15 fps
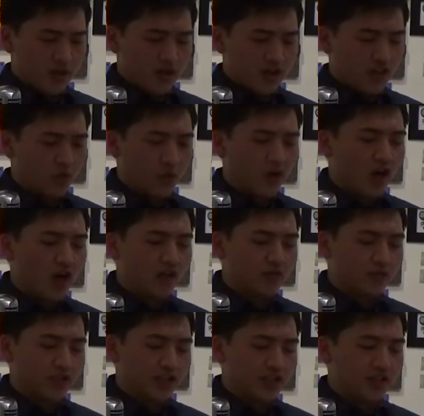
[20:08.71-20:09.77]
He went on to
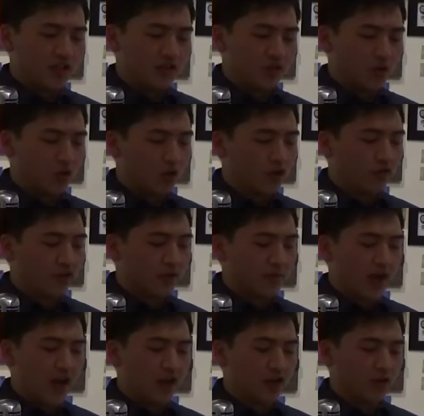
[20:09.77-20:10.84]
detail the horrific
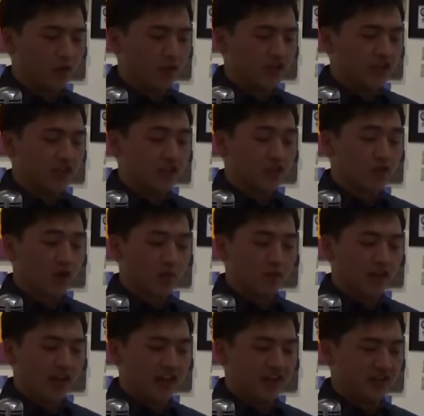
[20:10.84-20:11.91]
manner in which his
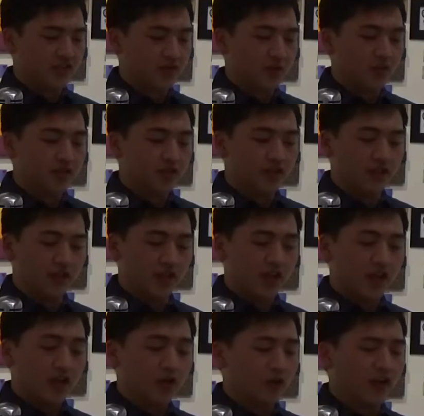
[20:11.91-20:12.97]
grandmother had insulted the
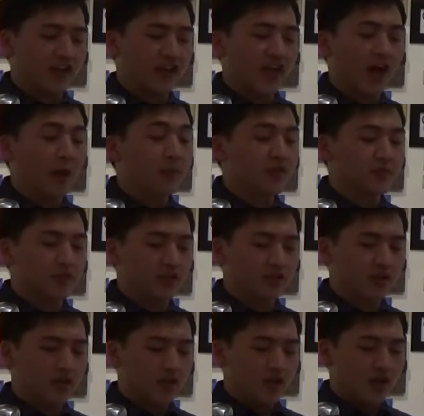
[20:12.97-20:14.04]
great helmsman
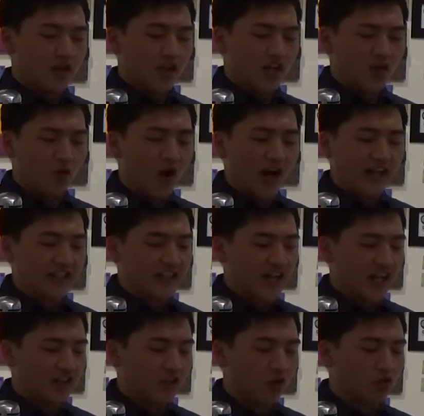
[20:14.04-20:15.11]
and why he
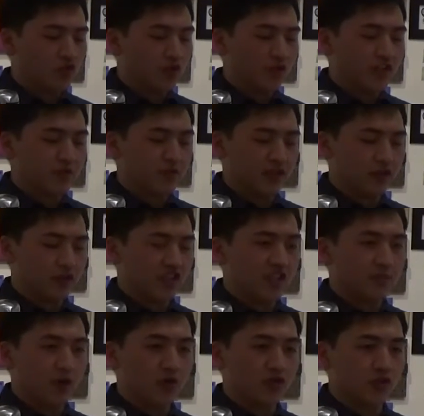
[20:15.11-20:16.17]
had no choice but to
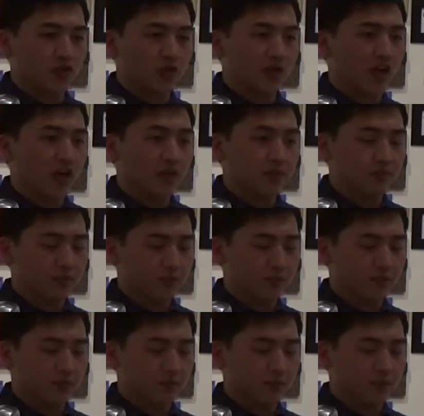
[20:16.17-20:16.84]
expose her crime.